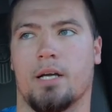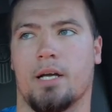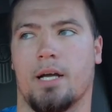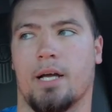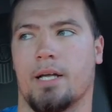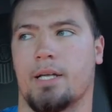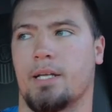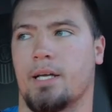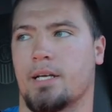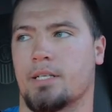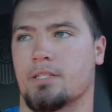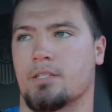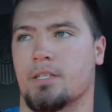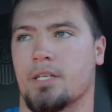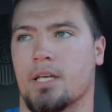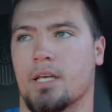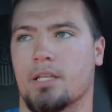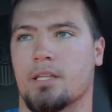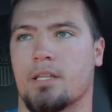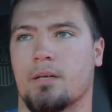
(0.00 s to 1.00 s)
I had to actually
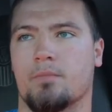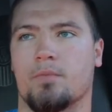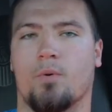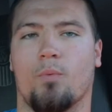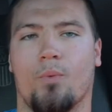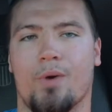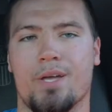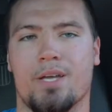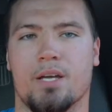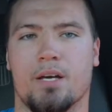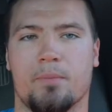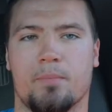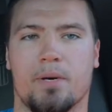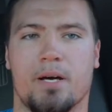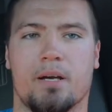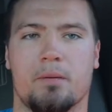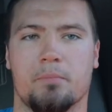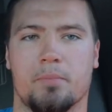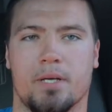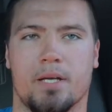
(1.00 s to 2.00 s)
get them to wake up
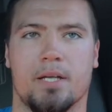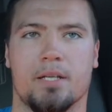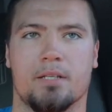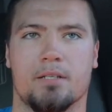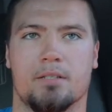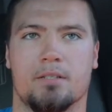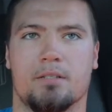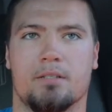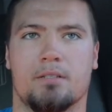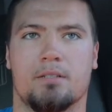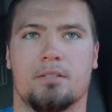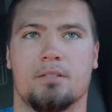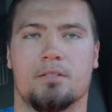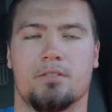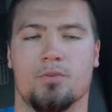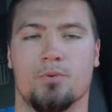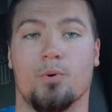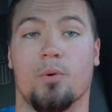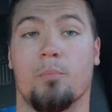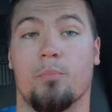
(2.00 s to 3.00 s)
out of bed
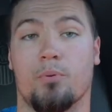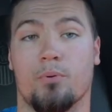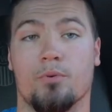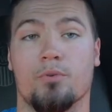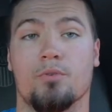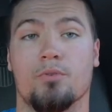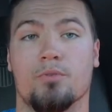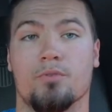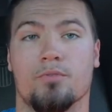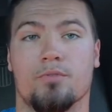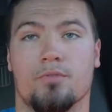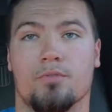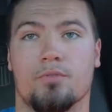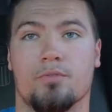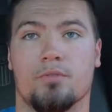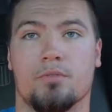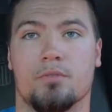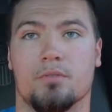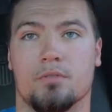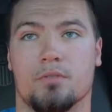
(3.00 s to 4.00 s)
to approve
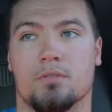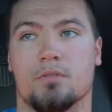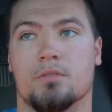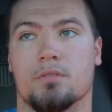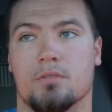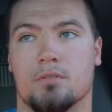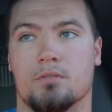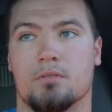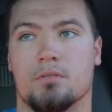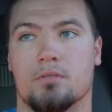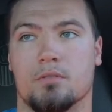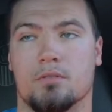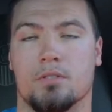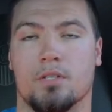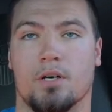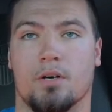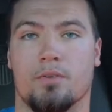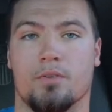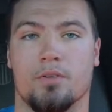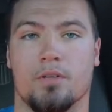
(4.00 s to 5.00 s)

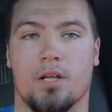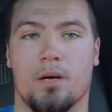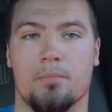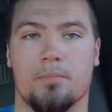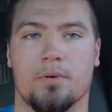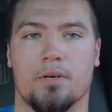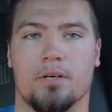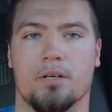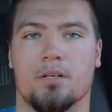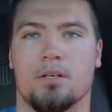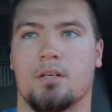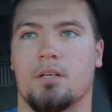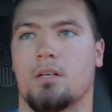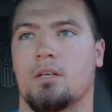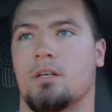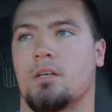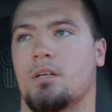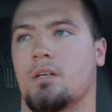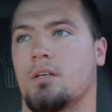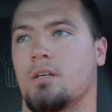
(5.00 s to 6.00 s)
you know the lumper
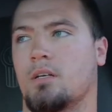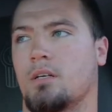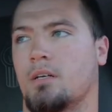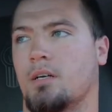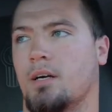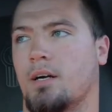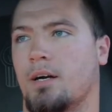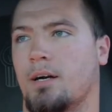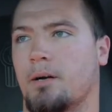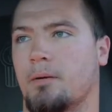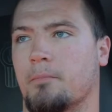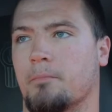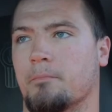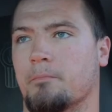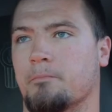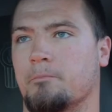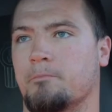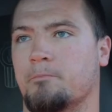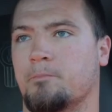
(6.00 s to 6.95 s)
um,